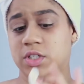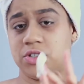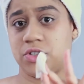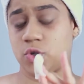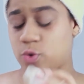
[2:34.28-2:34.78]

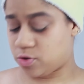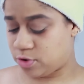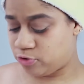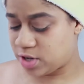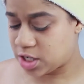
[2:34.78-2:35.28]
just a quick
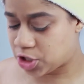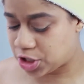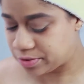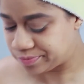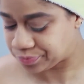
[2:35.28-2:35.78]

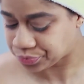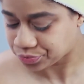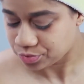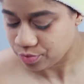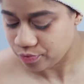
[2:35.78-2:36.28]
refresh,
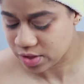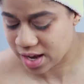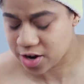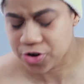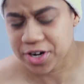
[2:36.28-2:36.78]

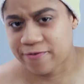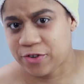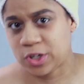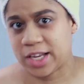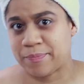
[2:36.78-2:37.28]
and I already
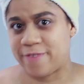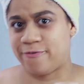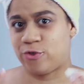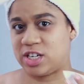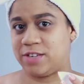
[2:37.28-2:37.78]
feel like
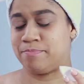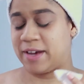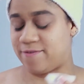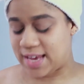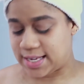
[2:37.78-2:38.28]

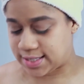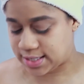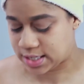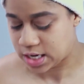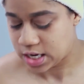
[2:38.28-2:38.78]
my
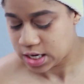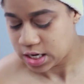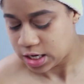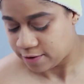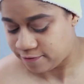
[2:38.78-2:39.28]
face
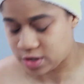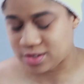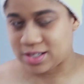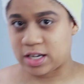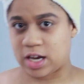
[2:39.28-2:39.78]

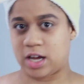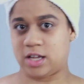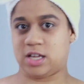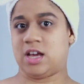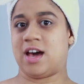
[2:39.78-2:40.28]
feels like
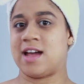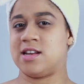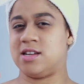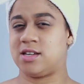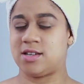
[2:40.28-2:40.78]
I
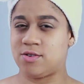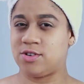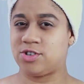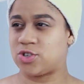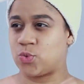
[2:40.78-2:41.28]

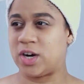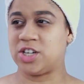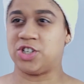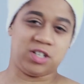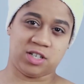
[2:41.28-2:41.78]
just
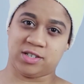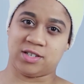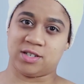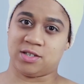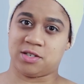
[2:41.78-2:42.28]
washed it in a
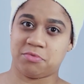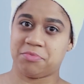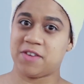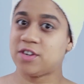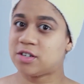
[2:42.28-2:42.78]
sense,
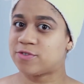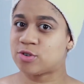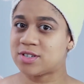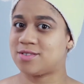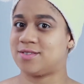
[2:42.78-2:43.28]
even though of
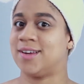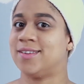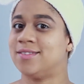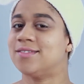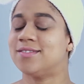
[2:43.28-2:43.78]
course it's
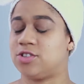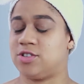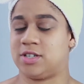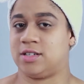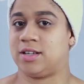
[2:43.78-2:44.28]
not,
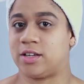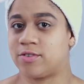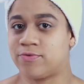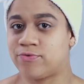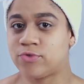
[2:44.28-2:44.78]
you're not like
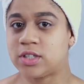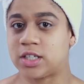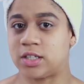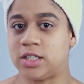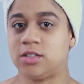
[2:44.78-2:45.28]
fully
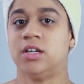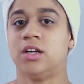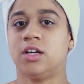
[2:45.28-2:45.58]
clean.